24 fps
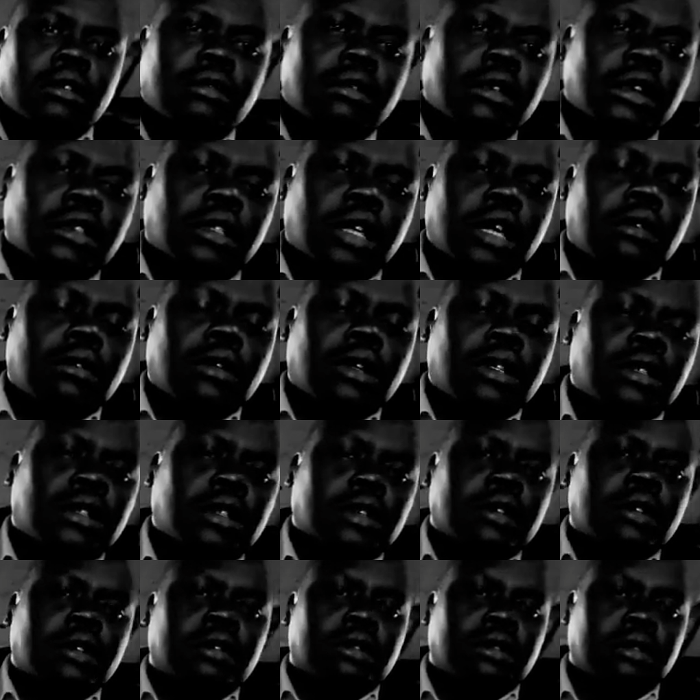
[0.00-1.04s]
What can we
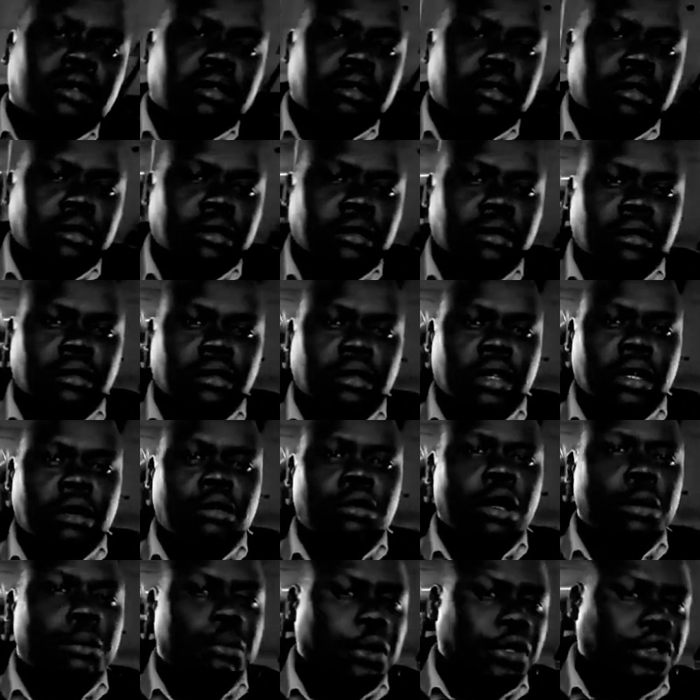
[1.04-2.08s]
do?
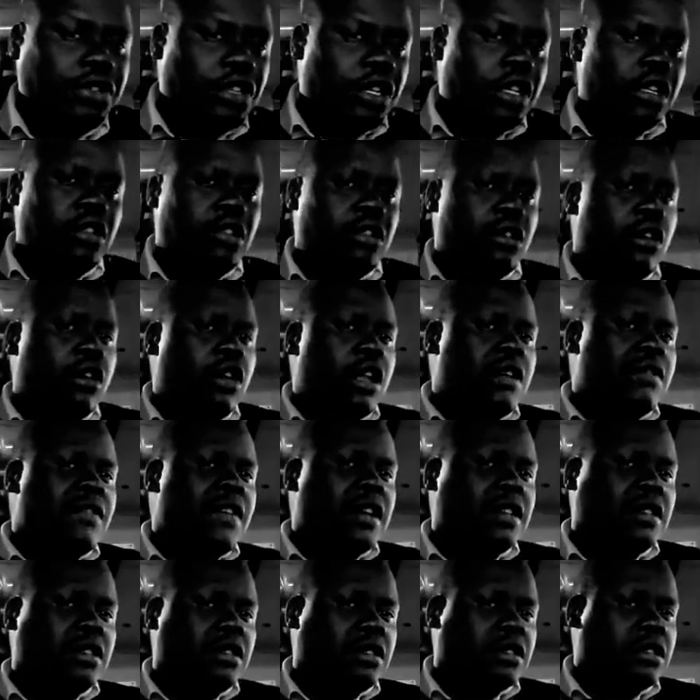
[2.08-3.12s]
We pitch in all of
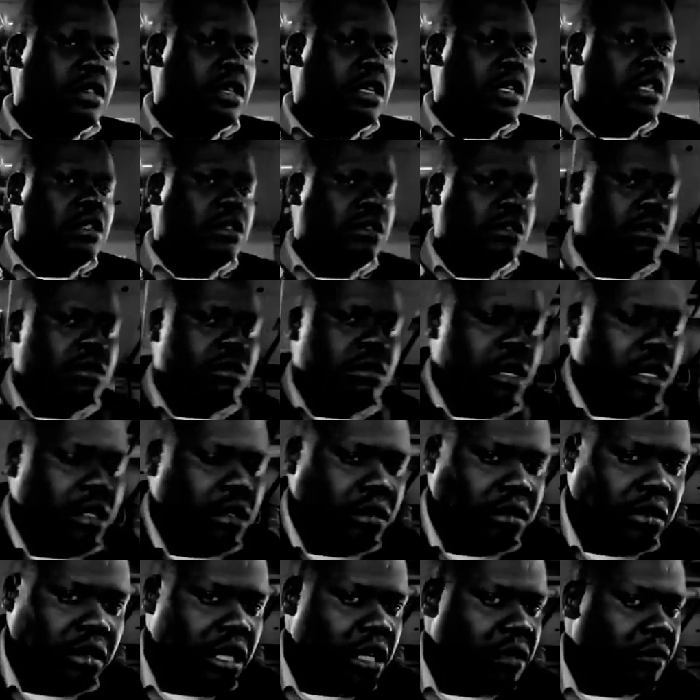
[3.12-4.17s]
us into
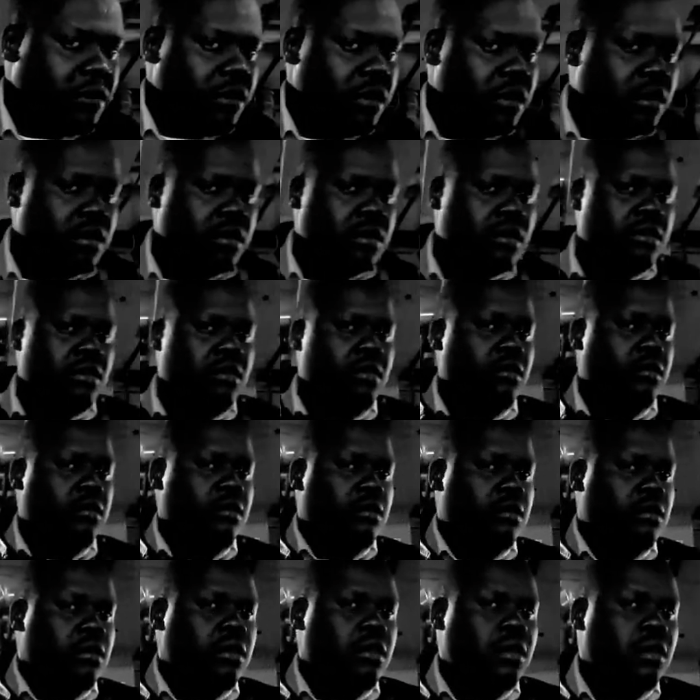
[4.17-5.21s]
one table.
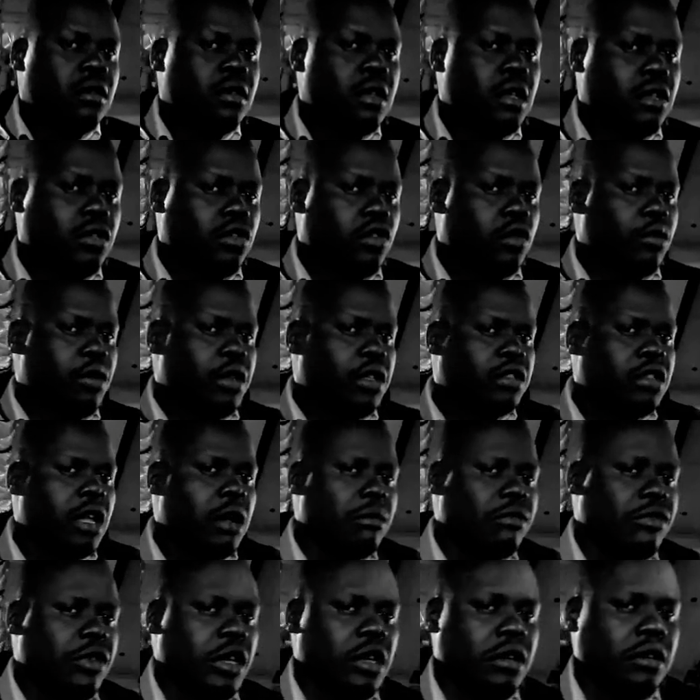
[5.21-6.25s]
There should be
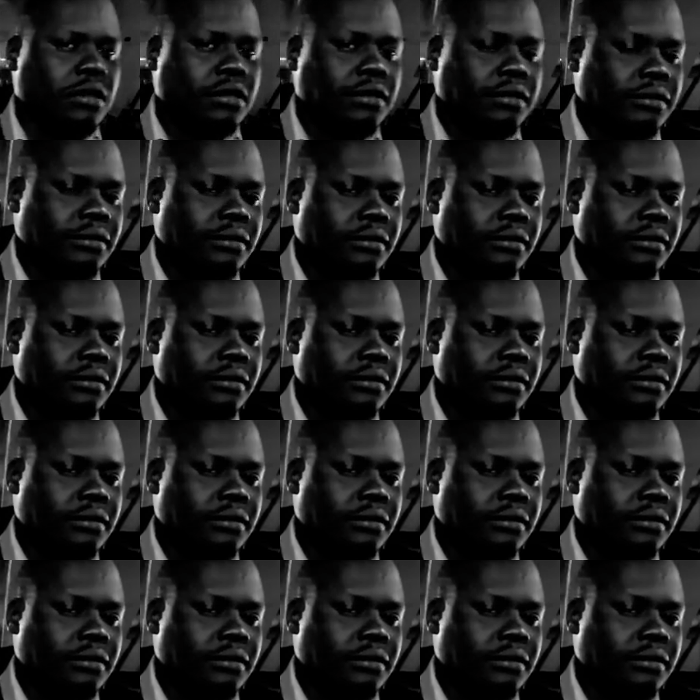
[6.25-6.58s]
something.